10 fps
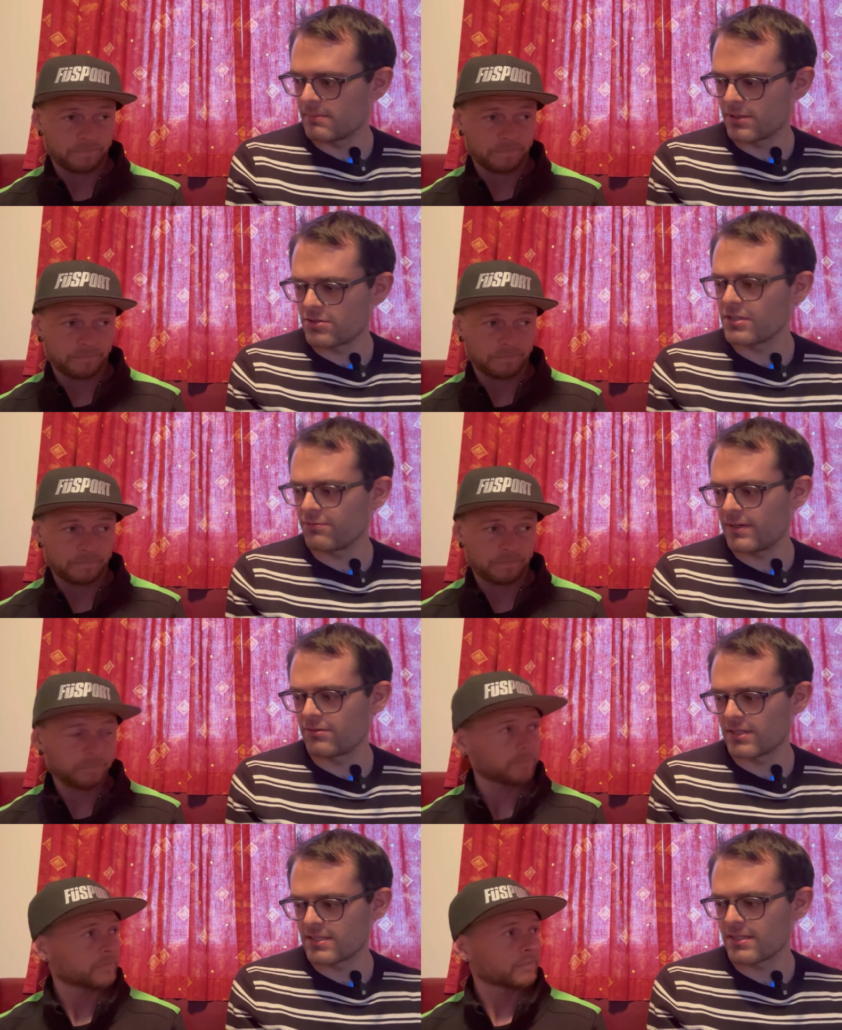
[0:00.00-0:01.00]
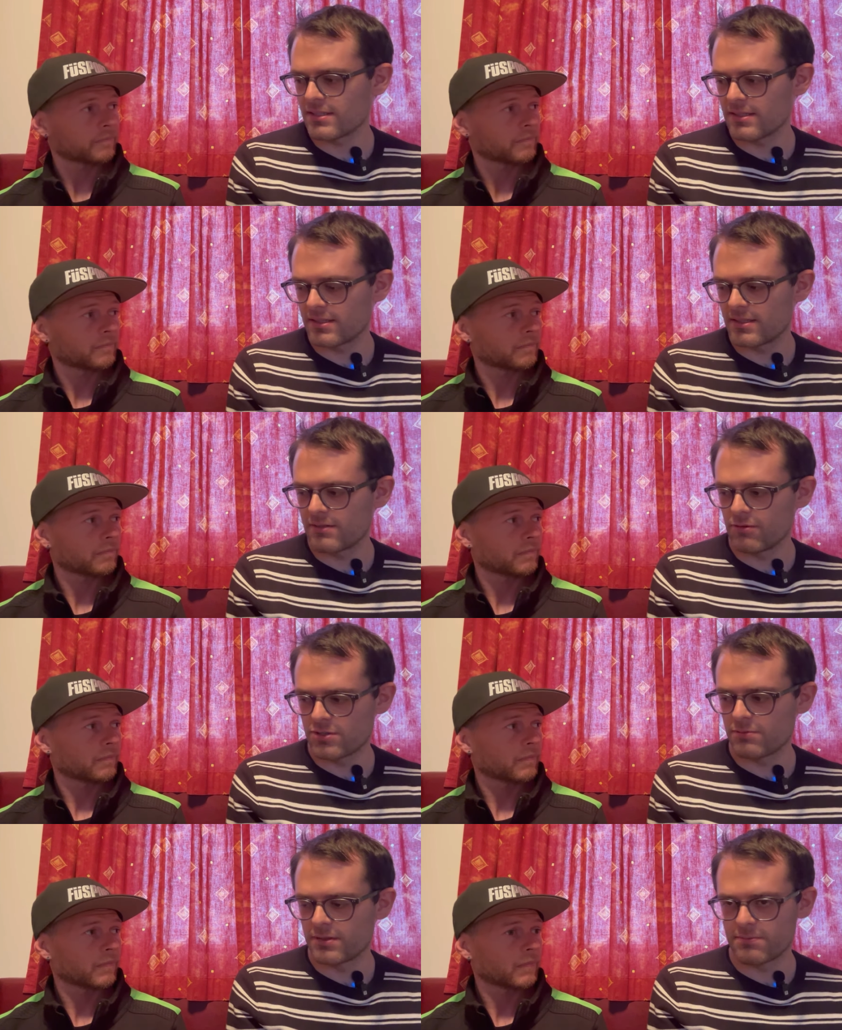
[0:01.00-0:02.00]
Speaker 1: Yeah, but you still found a seat in World
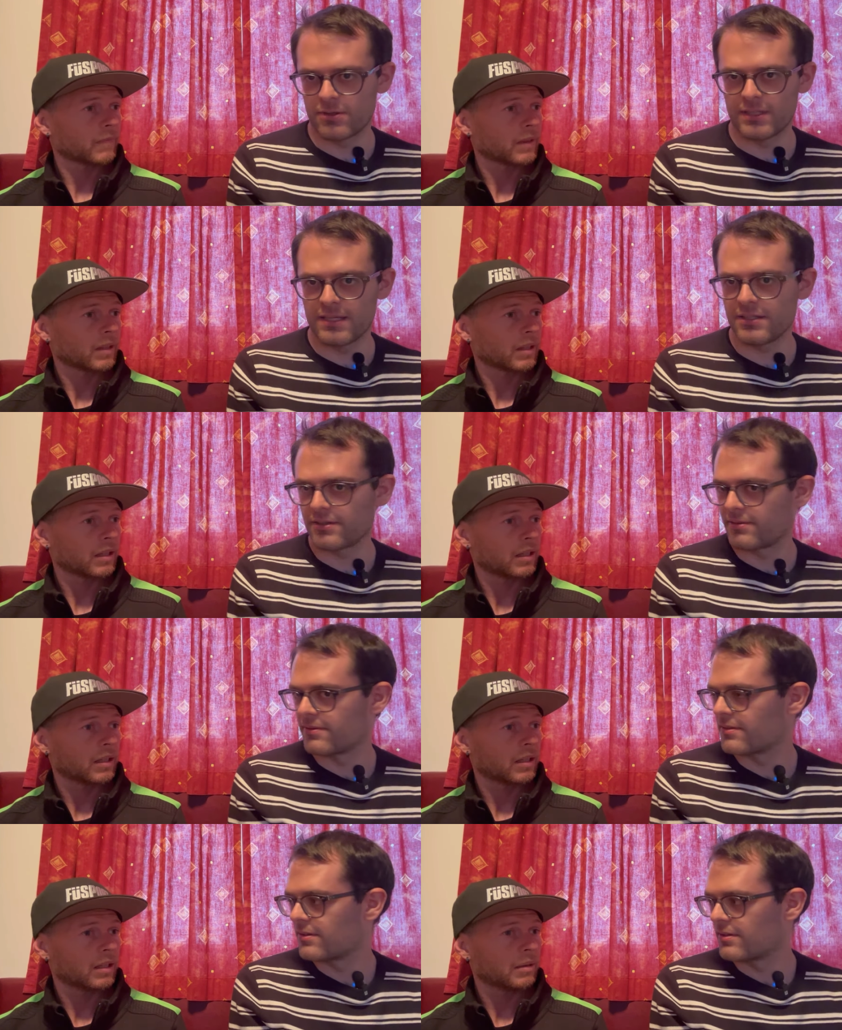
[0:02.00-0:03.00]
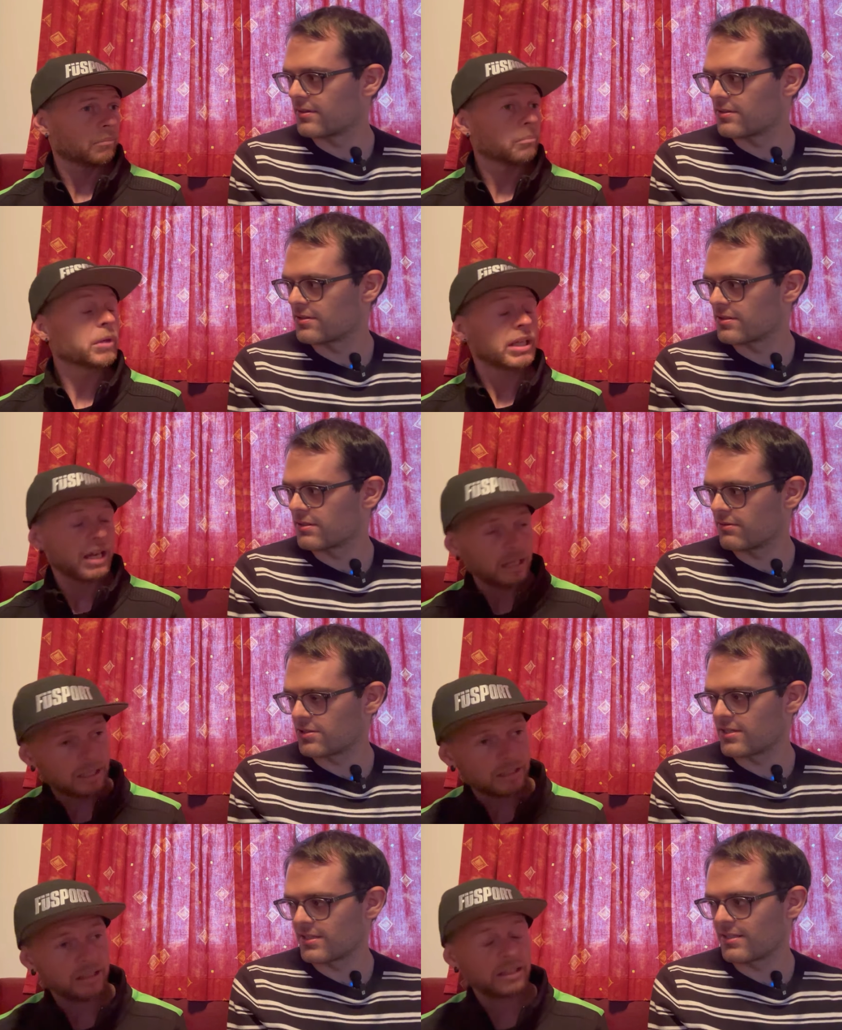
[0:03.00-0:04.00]
Supersport that year. But yeah, it
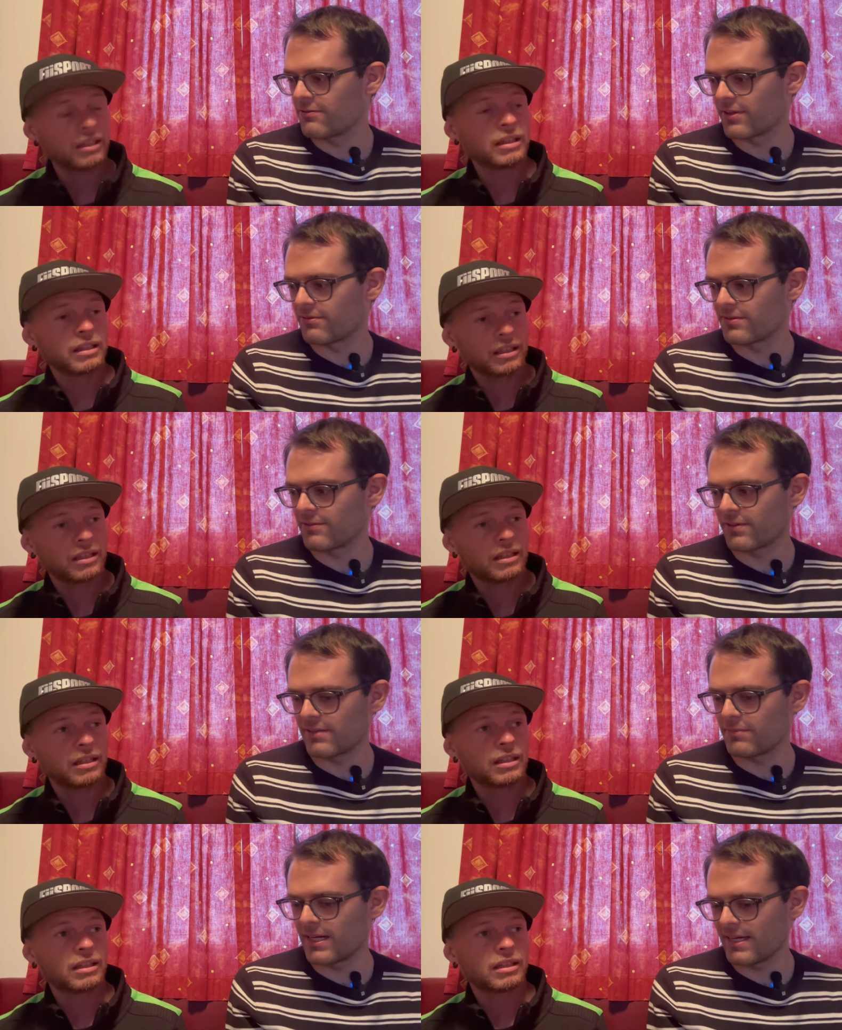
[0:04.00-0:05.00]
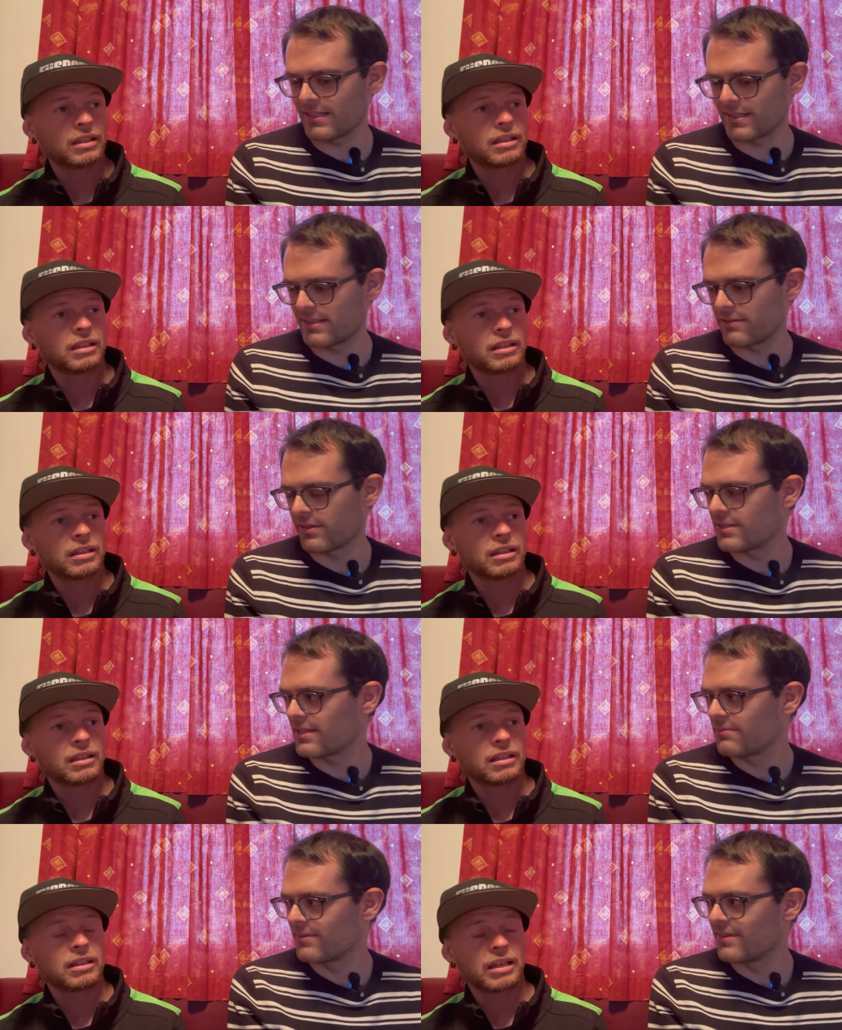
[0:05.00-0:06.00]
was just a different bike and different
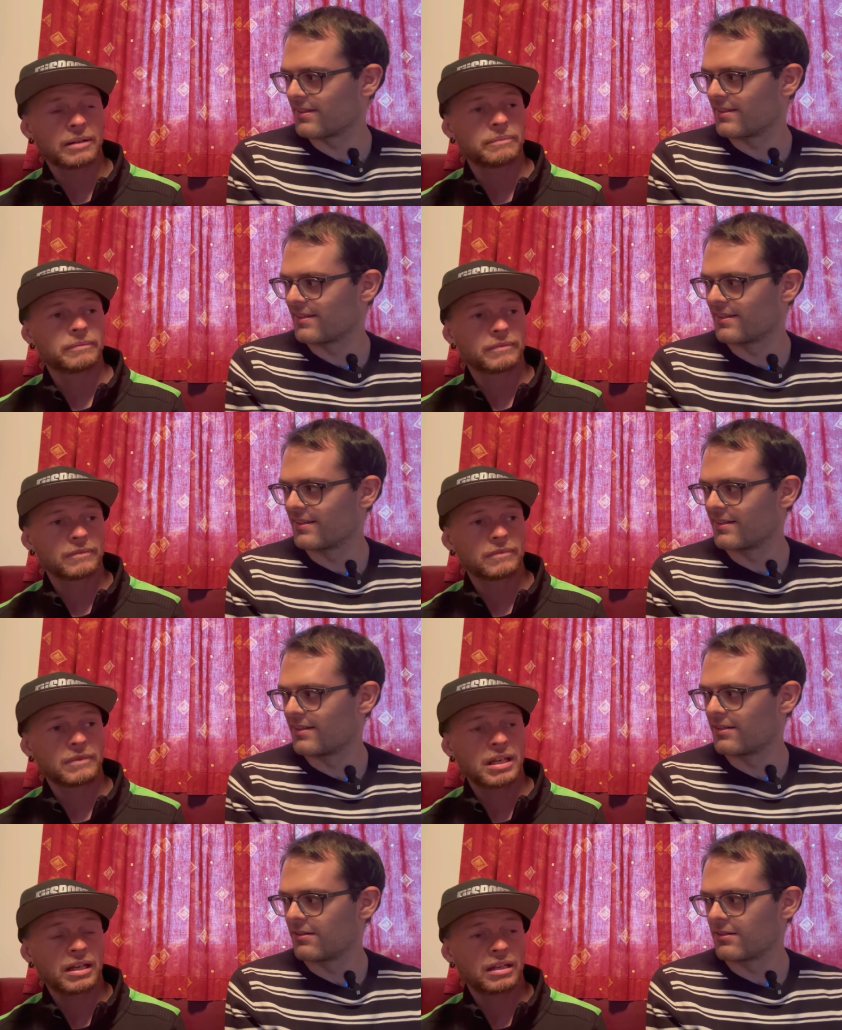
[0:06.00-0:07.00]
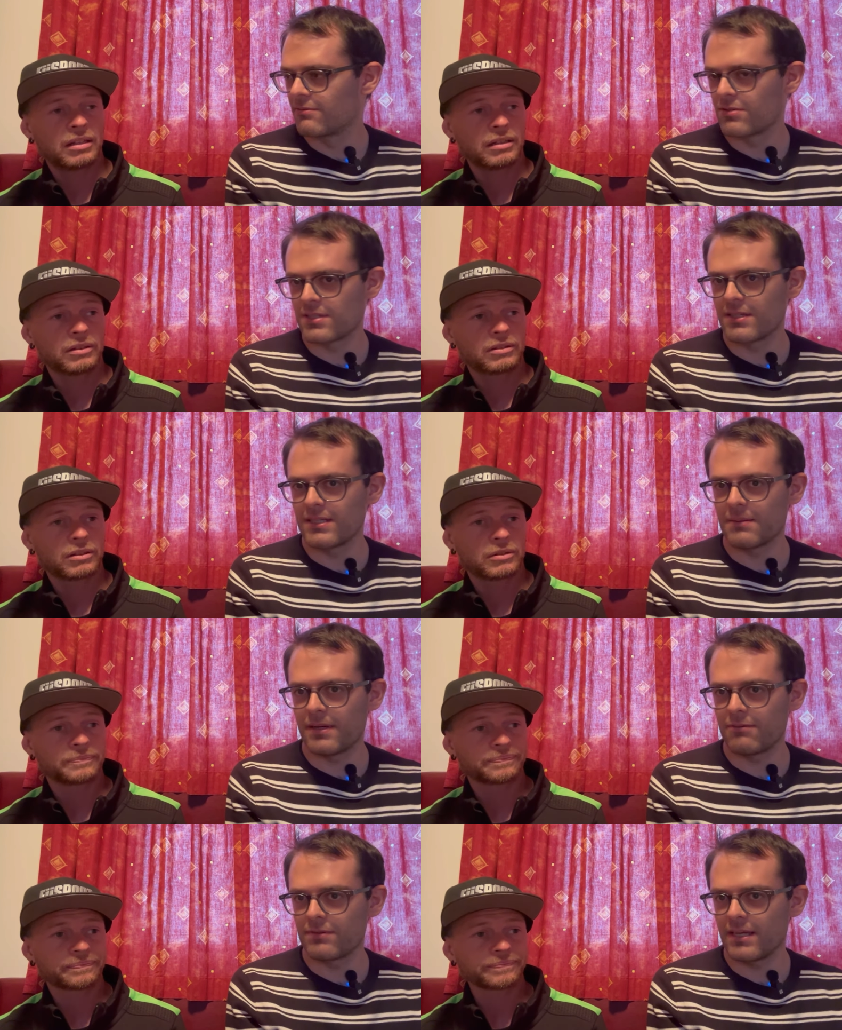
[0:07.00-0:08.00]
team.
Speaker 2: Yeah, I did. It
Speaker 1: was a
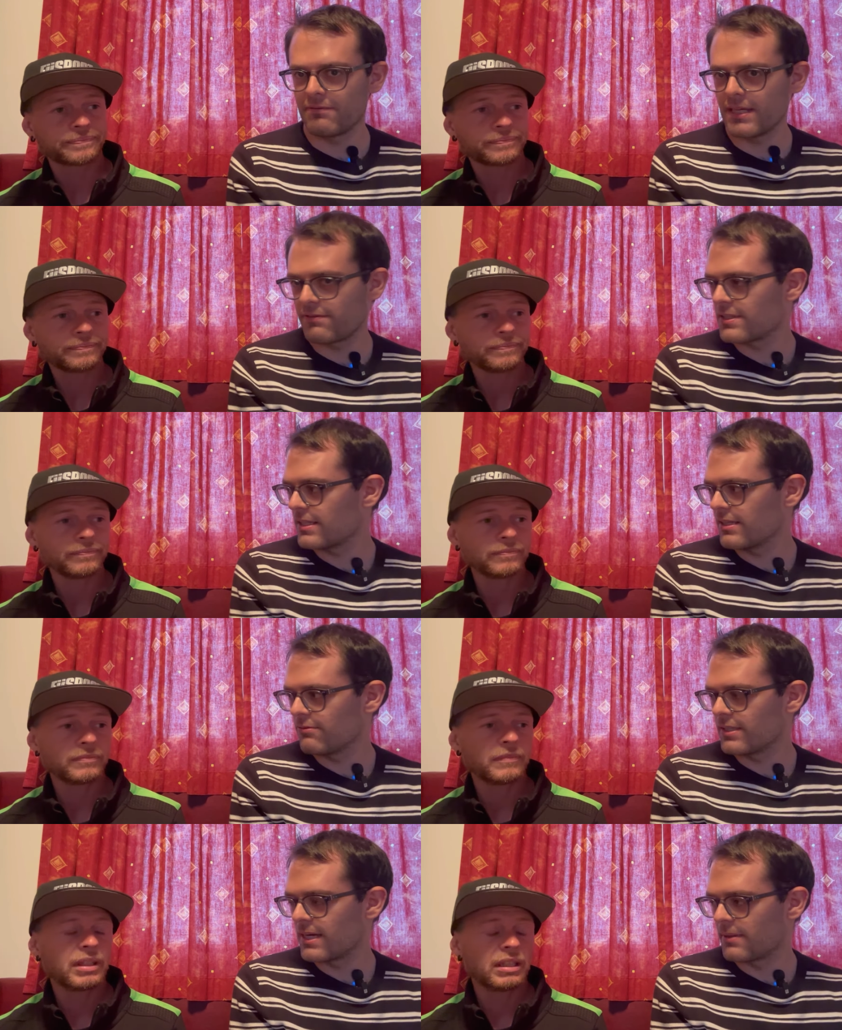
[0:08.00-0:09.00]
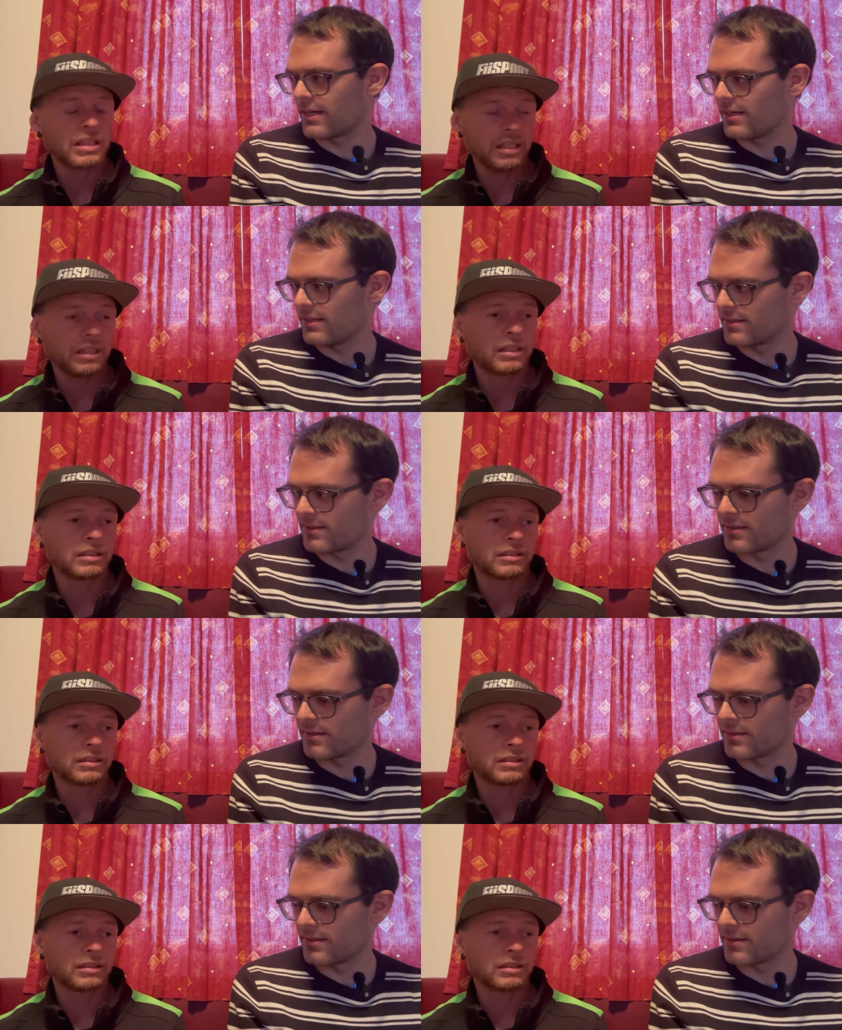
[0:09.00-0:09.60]
Yamaha. We had BFT with Yamaha.
Speaker 2: Yeah,